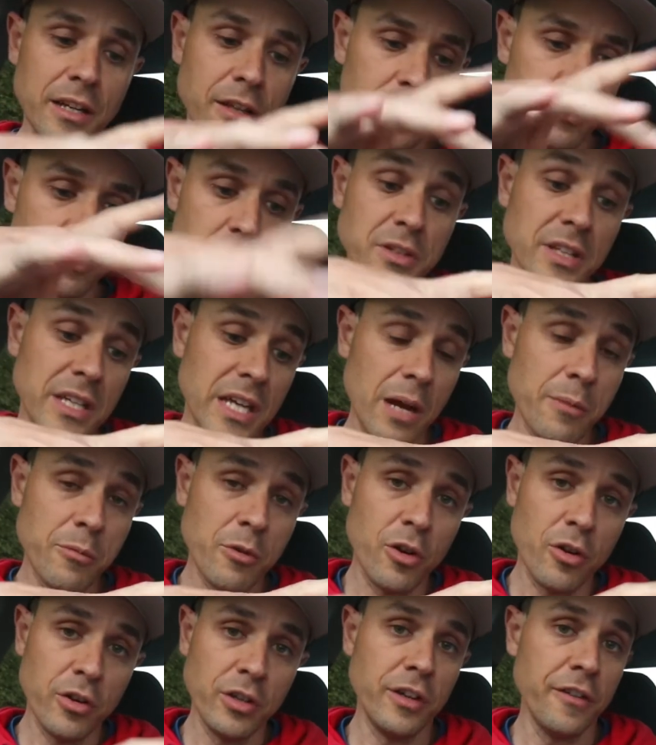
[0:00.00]
it through the
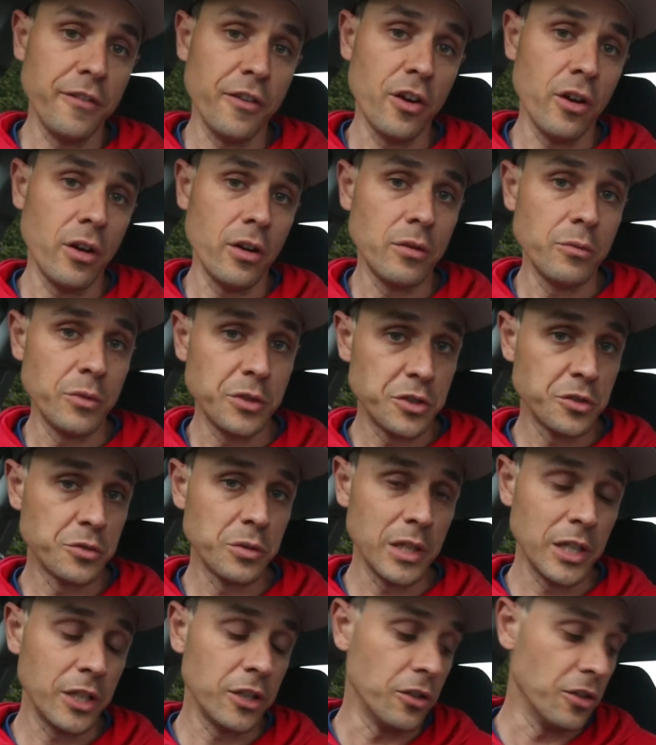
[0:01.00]
camera on your phone, which is
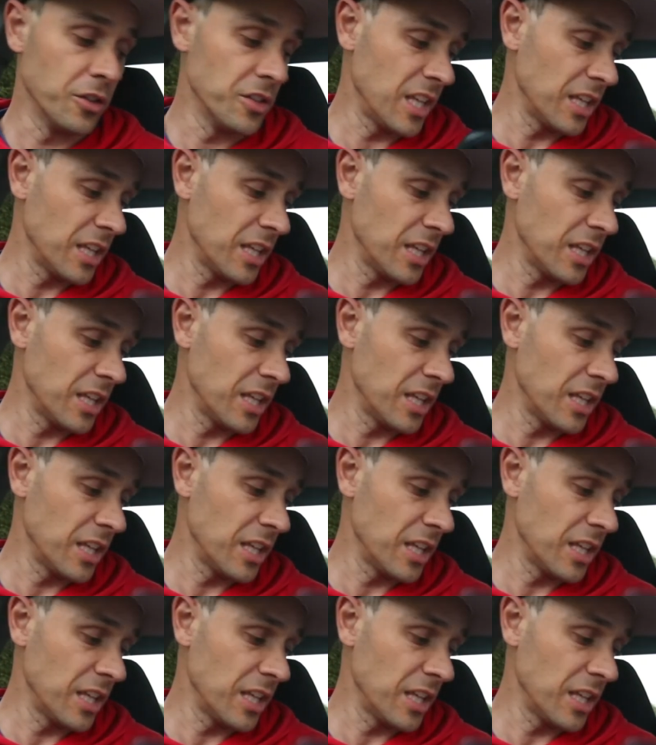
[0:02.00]
really cool.